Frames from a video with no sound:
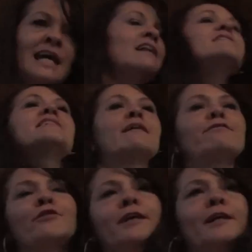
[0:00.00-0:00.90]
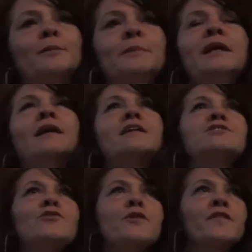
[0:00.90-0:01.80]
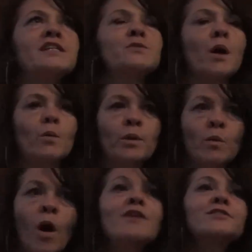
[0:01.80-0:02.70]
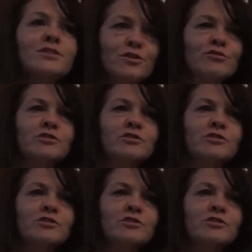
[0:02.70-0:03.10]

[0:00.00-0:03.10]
Let's have freedom. Let's do the things that we want to do.